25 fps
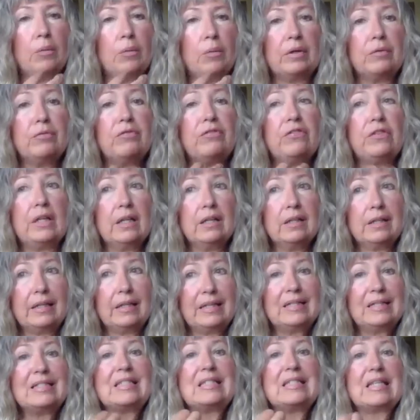how we feel
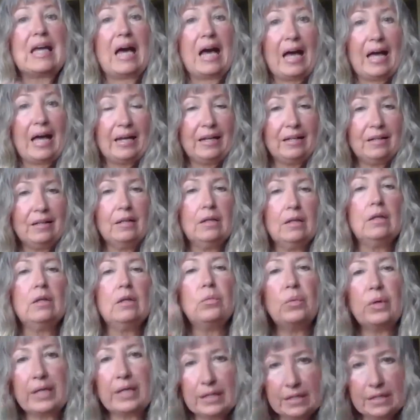inside,
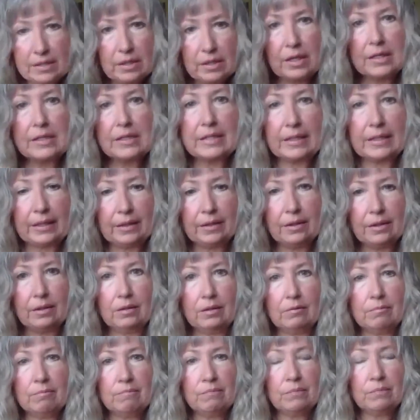we can start to
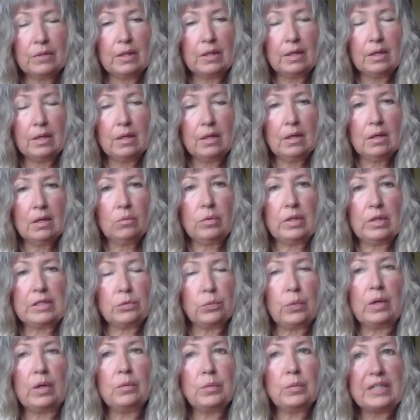heal.
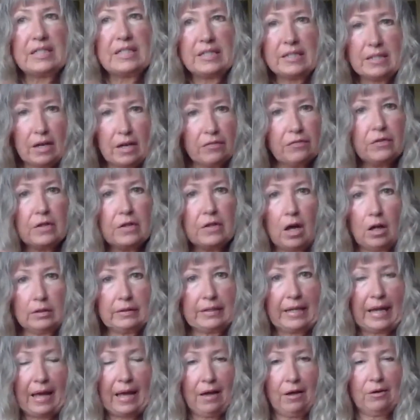It's when we stuff it all
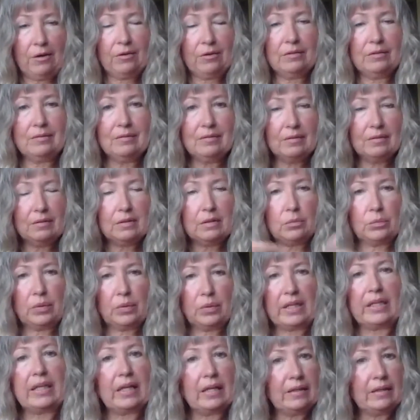down that
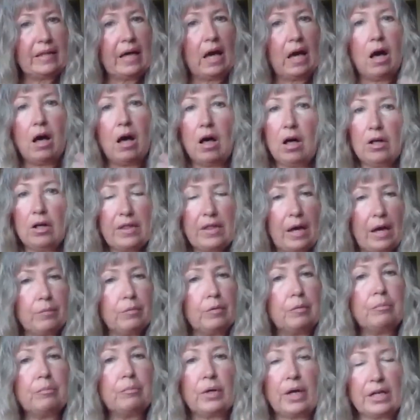we get all that
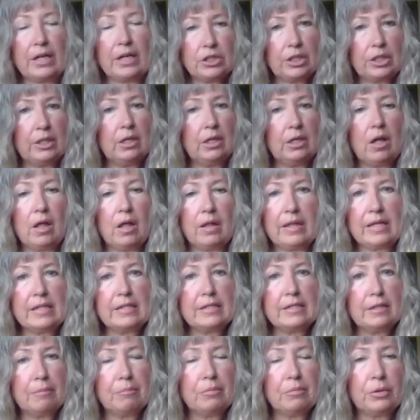repression and all that
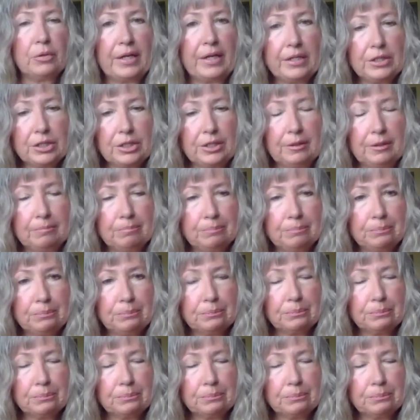separation.